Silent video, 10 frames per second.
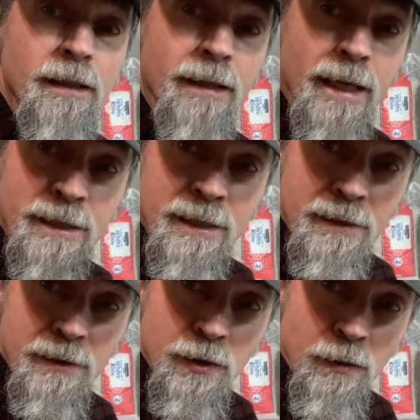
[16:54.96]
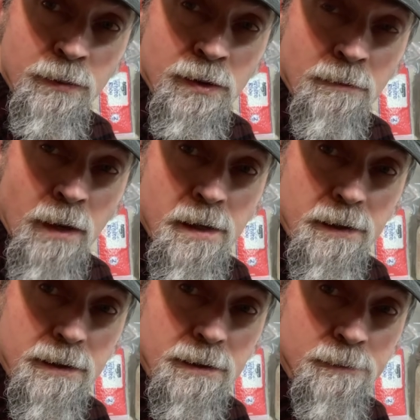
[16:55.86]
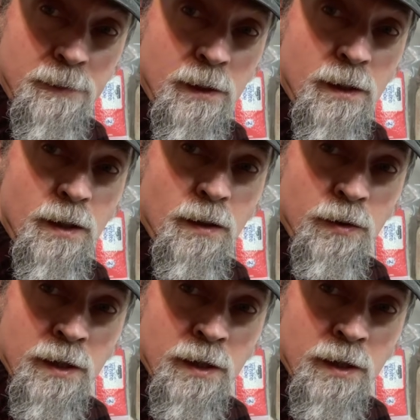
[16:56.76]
That's in the description box. There's